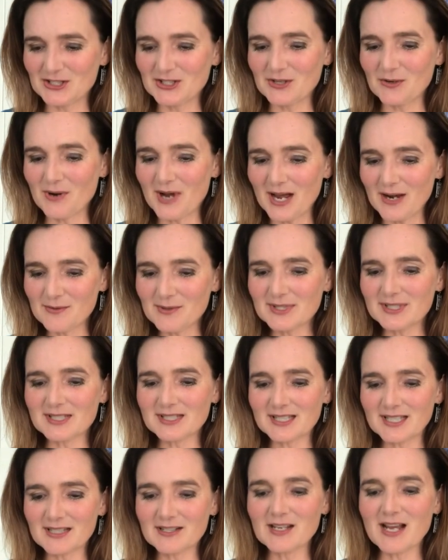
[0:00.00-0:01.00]
So I was
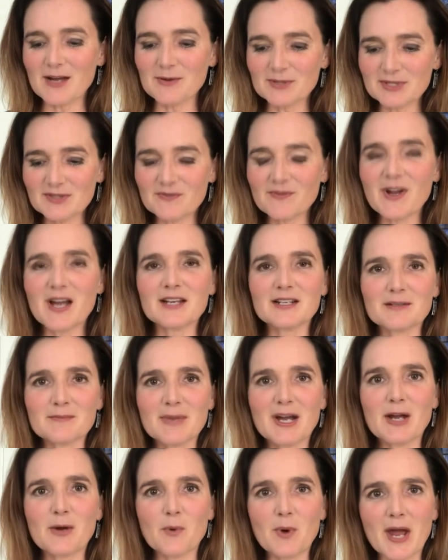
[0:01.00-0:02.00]
getting, I was finding
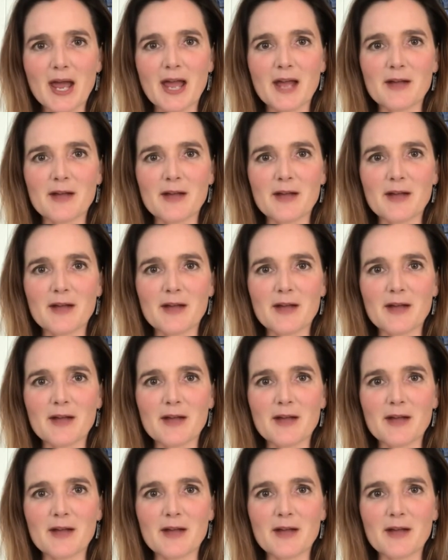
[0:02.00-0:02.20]
my way.